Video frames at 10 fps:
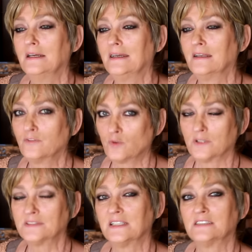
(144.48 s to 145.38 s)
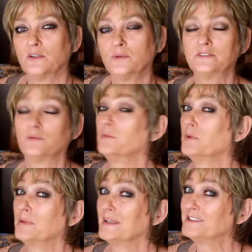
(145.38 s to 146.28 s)
and of course that's always when we
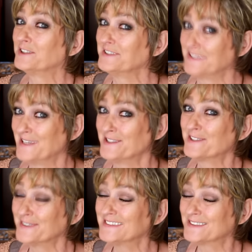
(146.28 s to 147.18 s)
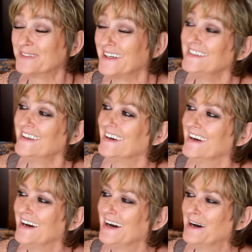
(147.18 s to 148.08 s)
place our intentions, right?
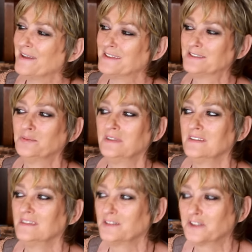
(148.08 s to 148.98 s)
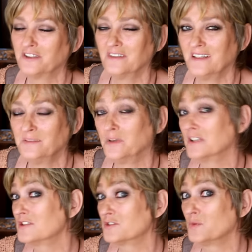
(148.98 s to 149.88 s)
This will occur on
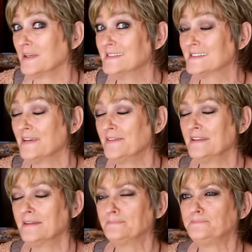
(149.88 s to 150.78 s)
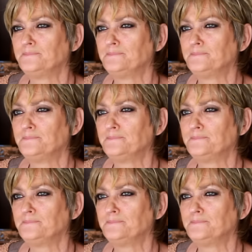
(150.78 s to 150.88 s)
March 27th.